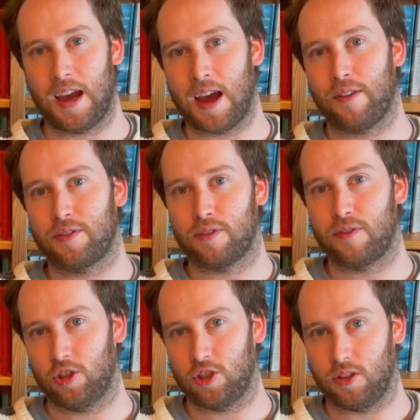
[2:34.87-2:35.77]
after
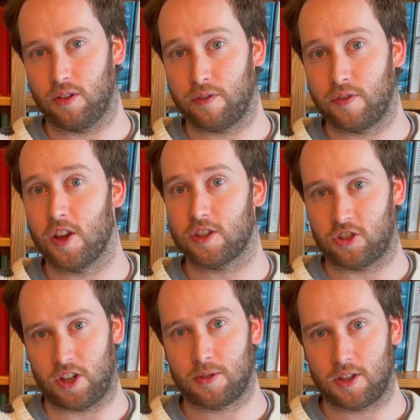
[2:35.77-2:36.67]
finishing the first
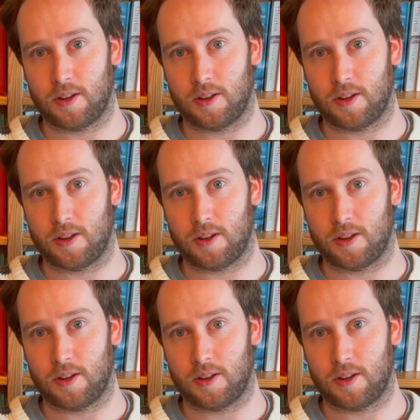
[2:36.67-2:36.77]
chapter.